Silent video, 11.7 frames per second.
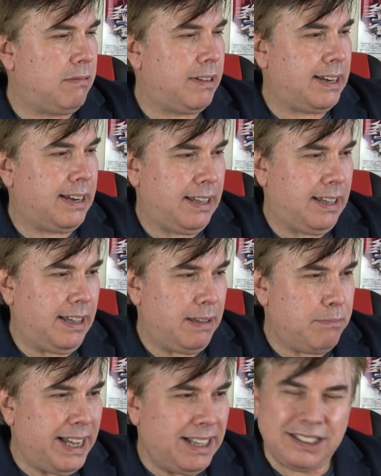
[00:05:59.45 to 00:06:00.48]
when he
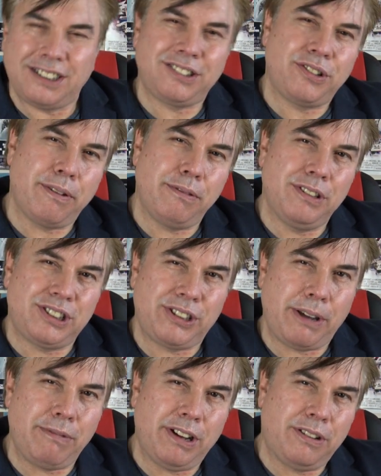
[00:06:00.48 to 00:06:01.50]
meets
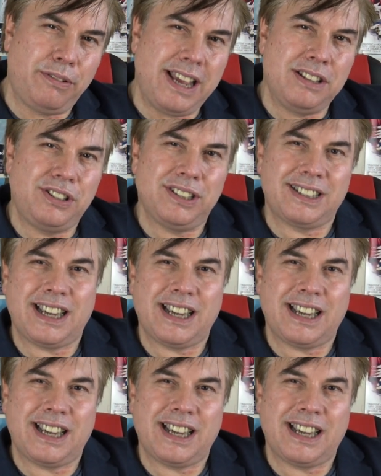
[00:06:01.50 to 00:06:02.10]
Stewart Granger's